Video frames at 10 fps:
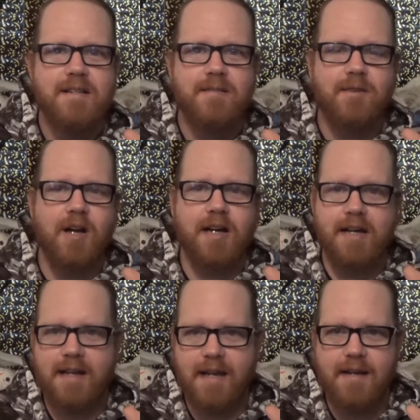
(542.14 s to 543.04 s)
the
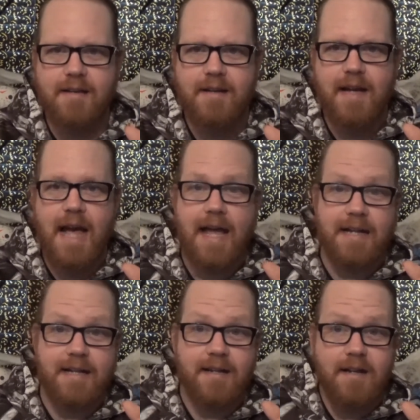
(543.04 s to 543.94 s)
vlogging kid. And
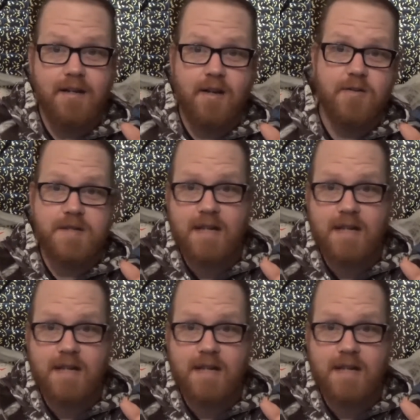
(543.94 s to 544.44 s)
he goes